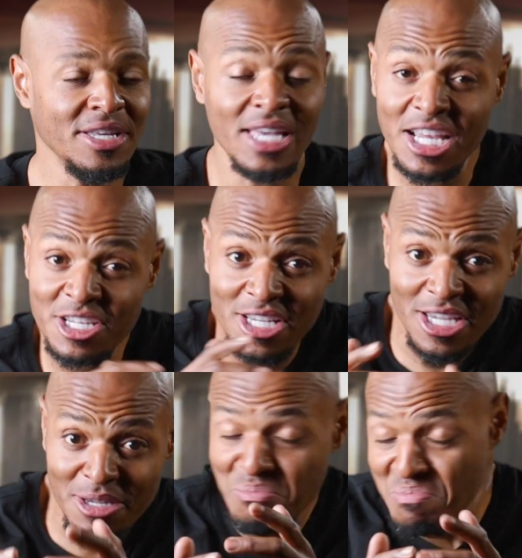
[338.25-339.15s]
He's
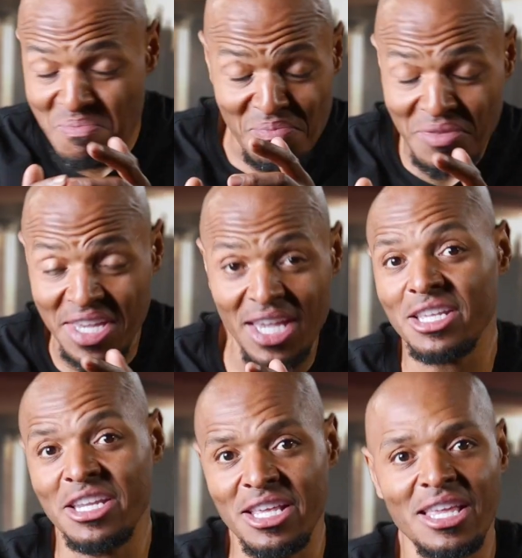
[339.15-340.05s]
actually
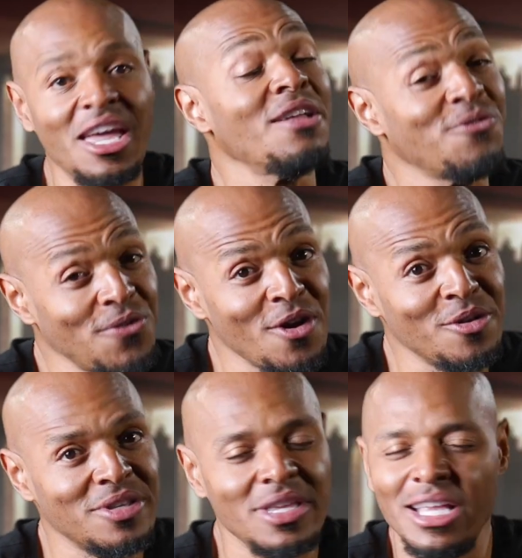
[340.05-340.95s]
killing it at
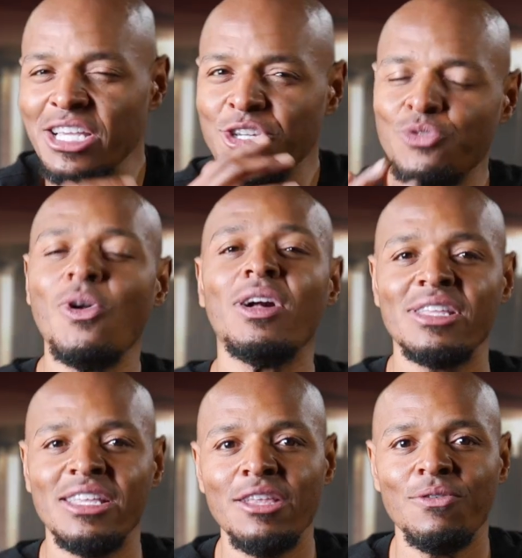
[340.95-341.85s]
first, and then he's
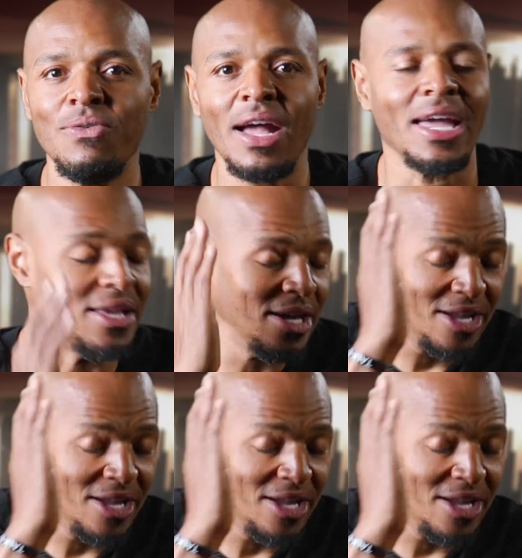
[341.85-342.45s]
struggling in the fight.